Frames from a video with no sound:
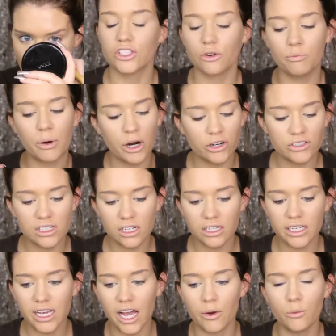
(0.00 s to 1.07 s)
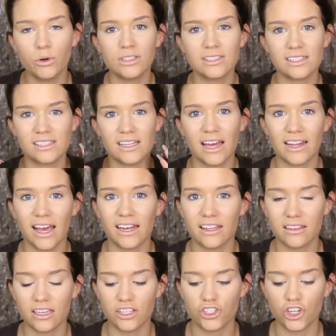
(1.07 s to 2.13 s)
So personally, I wouldn't set
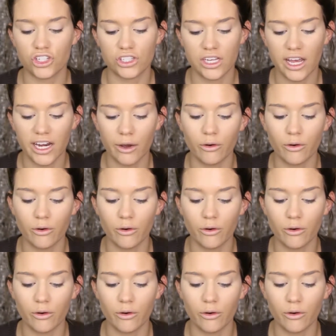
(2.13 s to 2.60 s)
anything just yet.